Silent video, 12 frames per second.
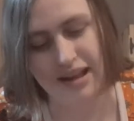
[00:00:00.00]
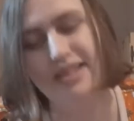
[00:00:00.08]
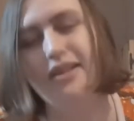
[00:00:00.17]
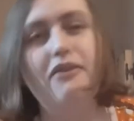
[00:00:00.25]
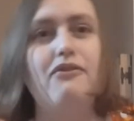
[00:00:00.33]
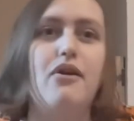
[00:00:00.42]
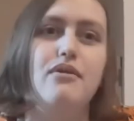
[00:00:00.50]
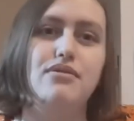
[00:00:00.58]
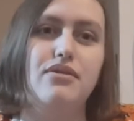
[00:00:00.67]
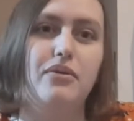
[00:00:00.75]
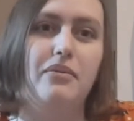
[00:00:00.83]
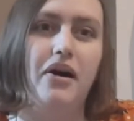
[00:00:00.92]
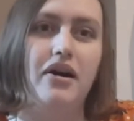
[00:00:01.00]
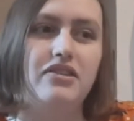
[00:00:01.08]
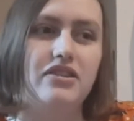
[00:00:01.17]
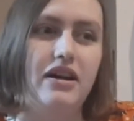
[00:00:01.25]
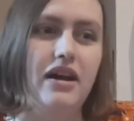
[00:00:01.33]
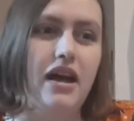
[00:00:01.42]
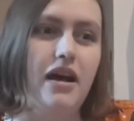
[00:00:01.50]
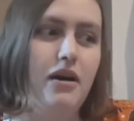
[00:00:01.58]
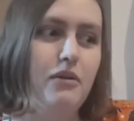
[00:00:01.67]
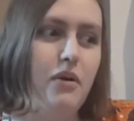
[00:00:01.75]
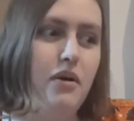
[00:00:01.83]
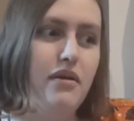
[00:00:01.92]
love her so much.
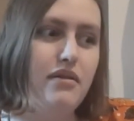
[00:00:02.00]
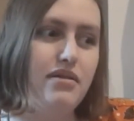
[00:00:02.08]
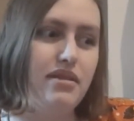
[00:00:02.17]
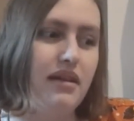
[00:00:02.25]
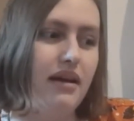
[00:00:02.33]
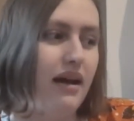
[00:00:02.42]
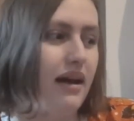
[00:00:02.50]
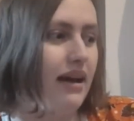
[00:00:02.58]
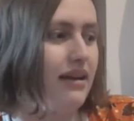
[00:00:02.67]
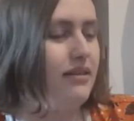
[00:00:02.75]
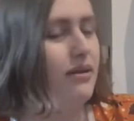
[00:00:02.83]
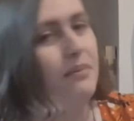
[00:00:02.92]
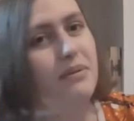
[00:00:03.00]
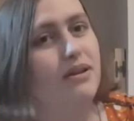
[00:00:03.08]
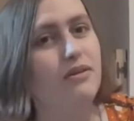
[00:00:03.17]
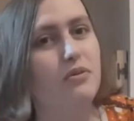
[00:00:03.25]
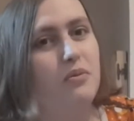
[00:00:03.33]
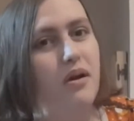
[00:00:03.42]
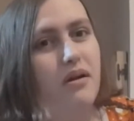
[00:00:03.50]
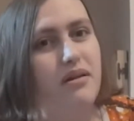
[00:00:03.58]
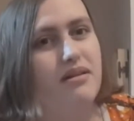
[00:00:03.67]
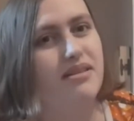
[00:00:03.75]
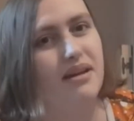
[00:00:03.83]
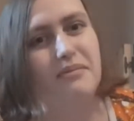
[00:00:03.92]
Words, I cannot put into
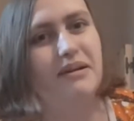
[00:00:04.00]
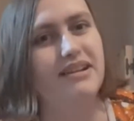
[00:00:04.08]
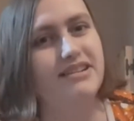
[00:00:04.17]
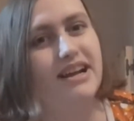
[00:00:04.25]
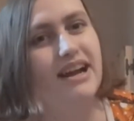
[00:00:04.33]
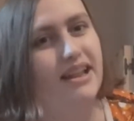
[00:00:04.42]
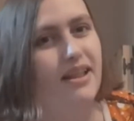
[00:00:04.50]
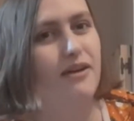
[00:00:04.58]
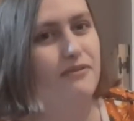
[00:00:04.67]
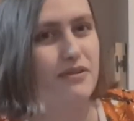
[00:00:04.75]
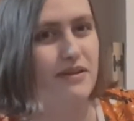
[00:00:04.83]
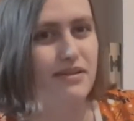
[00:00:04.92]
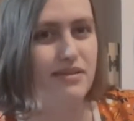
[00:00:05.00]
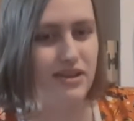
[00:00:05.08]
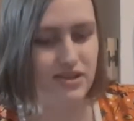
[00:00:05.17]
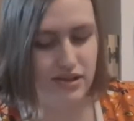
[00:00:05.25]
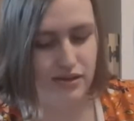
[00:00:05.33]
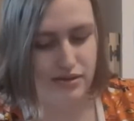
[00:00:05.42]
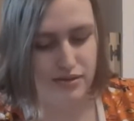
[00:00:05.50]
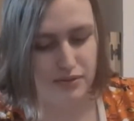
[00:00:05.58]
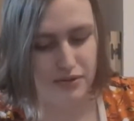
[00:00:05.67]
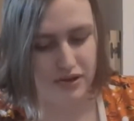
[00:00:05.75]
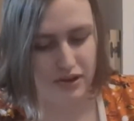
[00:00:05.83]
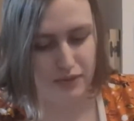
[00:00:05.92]
words how much I love Gracie. She's
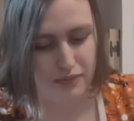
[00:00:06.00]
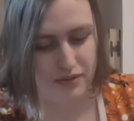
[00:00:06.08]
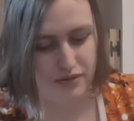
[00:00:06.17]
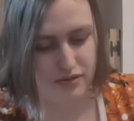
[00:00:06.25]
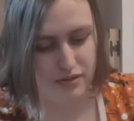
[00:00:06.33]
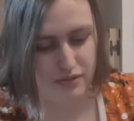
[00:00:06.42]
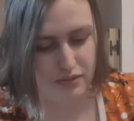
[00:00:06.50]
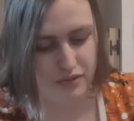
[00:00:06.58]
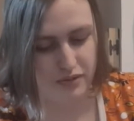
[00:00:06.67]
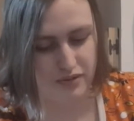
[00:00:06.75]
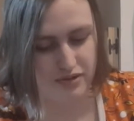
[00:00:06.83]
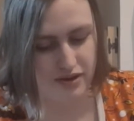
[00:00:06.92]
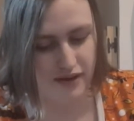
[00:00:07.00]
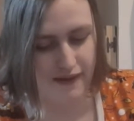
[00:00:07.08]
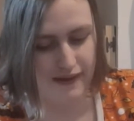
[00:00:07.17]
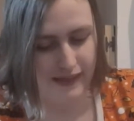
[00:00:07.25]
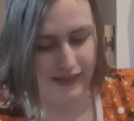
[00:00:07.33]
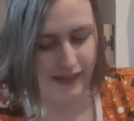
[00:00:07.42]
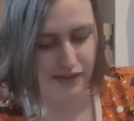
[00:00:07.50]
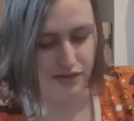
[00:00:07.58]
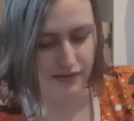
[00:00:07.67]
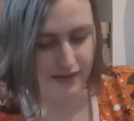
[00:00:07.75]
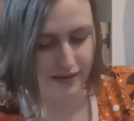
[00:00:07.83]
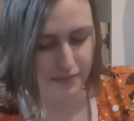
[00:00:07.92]
so cute and just so good. And so
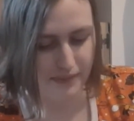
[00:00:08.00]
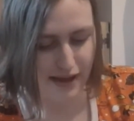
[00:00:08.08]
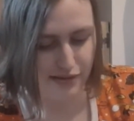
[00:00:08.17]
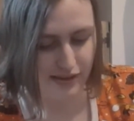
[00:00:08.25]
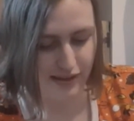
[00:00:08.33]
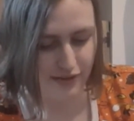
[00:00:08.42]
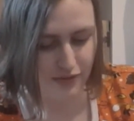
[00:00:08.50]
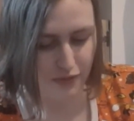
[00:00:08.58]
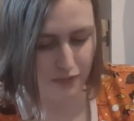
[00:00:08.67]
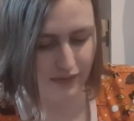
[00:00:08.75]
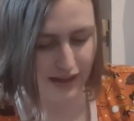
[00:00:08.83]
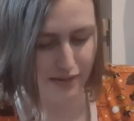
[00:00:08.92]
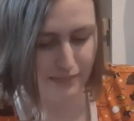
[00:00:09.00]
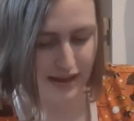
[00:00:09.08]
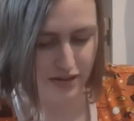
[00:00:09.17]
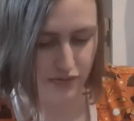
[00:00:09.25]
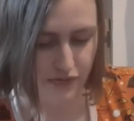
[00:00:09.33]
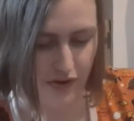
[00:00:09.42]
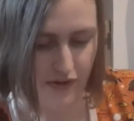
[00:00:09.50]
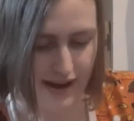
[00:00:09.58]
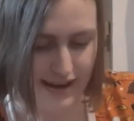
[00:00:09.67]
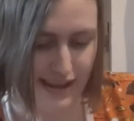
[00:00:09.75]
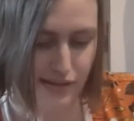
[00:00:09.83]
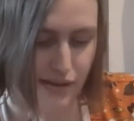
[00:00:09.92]
I got a Passie to like match with her,
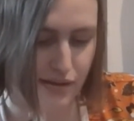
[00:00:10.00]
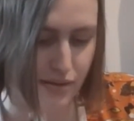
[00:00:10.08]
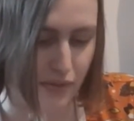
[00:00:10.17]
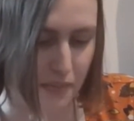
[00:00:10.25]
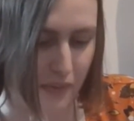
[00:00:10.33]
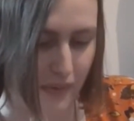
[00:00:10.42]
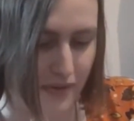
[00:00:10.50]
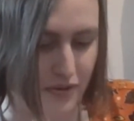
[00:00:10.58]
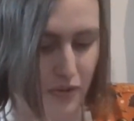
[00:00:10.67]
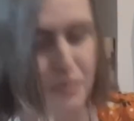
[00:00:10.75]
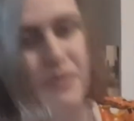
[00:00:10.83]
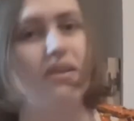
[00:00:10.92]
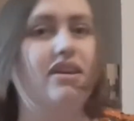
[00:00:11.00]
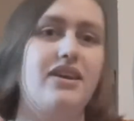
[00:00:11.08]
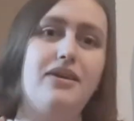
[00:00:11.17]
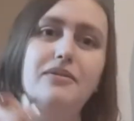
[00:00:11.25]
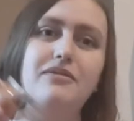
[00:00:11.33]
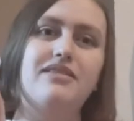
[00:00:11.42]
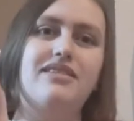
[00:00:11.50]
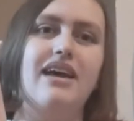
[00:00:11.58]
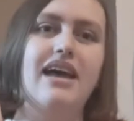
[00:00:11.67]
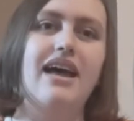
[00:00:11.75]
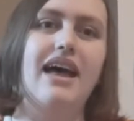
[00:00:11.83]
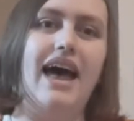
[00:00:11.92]
and it's super duper cute.
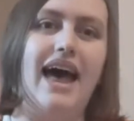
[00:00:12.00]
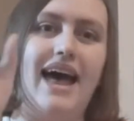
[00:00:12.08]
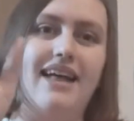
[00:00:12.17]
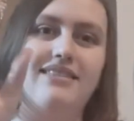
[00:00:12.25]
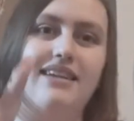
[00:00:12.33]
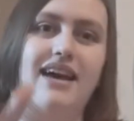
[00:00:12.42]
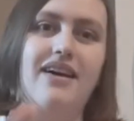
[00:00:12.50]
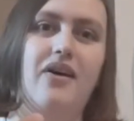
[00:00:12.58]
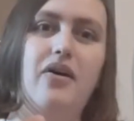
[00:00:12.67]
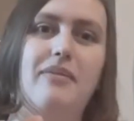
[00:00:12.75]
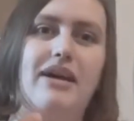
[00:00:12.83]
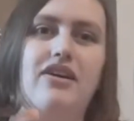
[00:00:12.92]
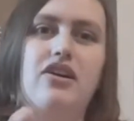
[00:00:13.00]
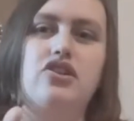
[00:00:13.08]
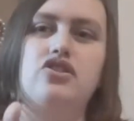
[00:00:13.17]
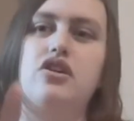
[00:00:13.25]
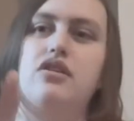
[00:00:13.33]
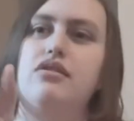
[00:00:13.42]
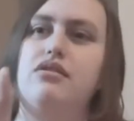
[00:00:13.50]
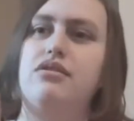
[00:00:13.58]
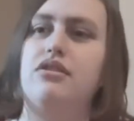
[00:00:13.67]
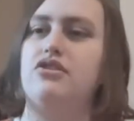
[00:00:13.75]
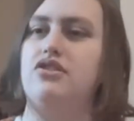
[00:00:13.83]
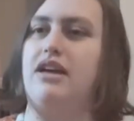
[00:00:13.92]
And oh my gosh,
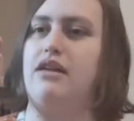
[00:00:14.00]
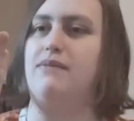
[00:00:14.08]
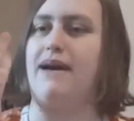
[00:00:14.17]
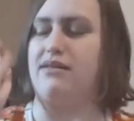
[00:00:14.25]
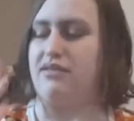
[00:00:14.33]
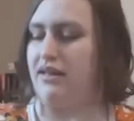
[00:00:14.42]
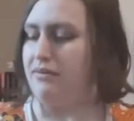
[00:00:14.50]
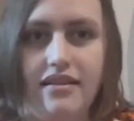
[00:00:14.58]
such a nice Passie.